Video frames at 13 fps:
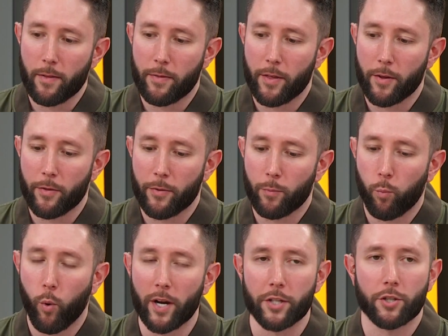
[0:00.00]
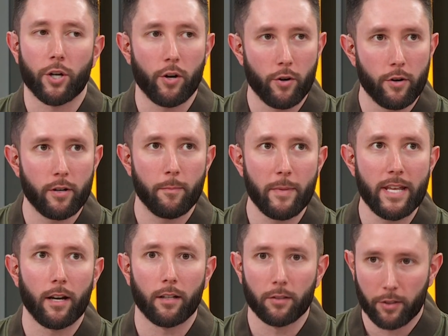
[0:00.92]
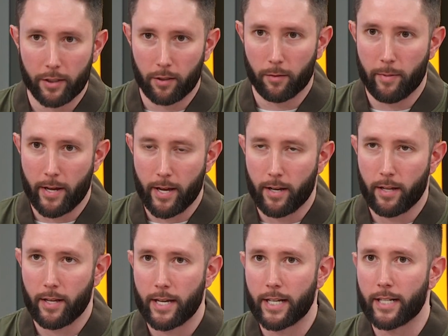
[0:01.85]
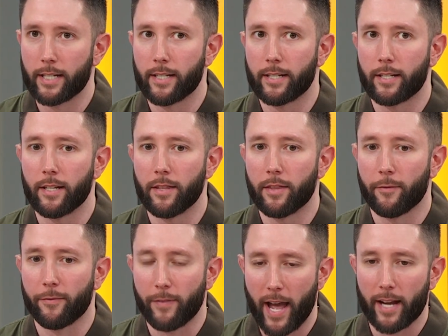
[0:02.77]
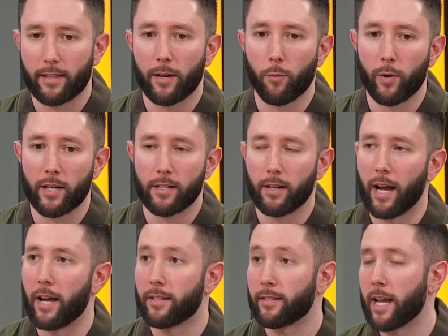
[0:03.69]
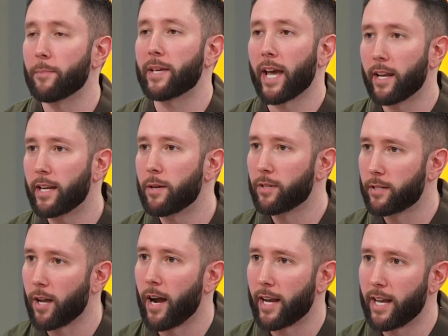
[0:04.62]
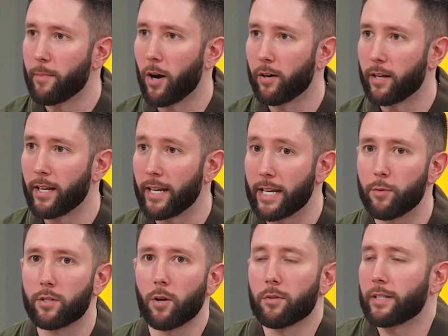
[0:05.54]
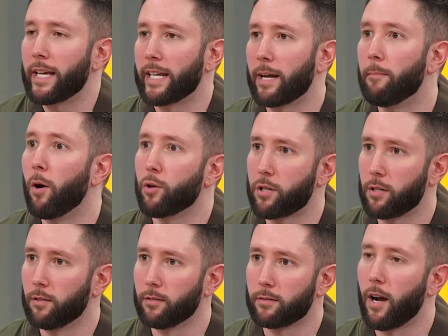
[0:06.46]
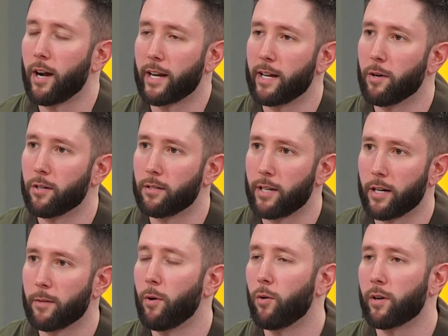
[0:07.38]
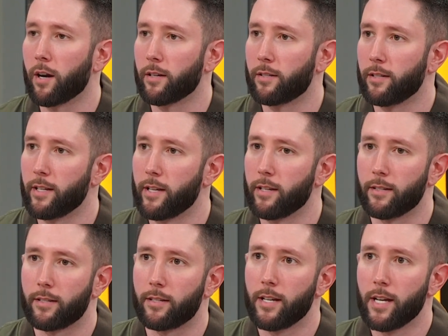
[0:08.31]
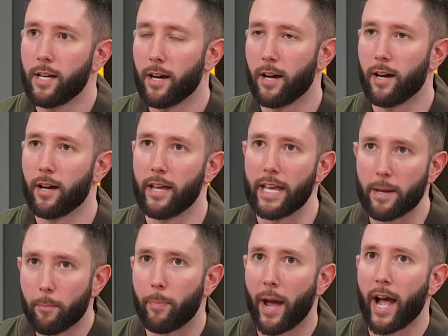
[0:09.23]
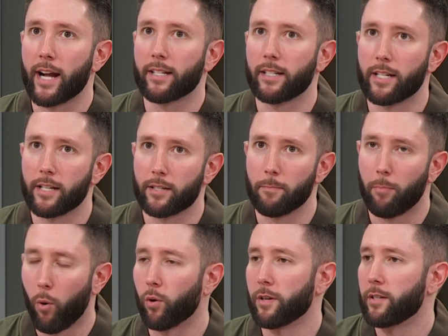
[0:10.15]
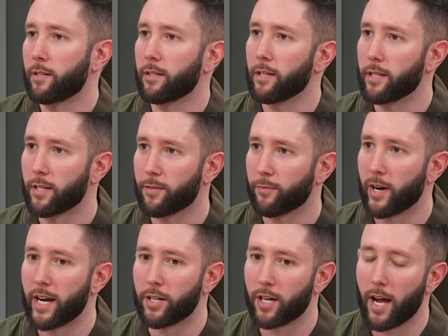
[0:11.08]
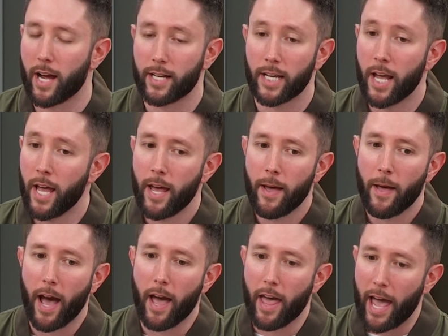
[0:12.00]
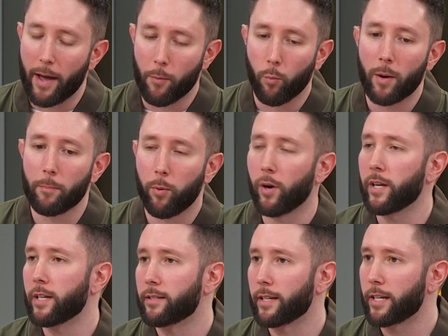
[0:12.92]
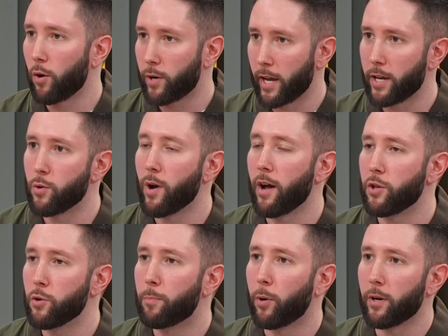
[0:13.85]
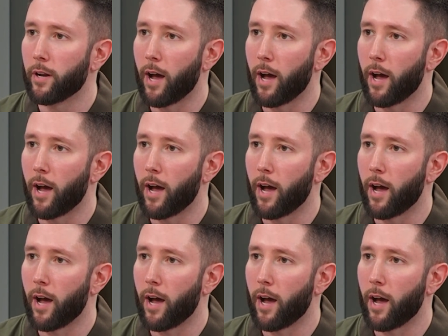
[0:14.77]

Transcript: the what turned me a little bit is the fact that when uh, Sam Kennedy was talking about it, and he was almost getting emotional talking about Xander Bogaerts and his uh, impact and his importance to this franchise. At one point, it's like, okay, you, you put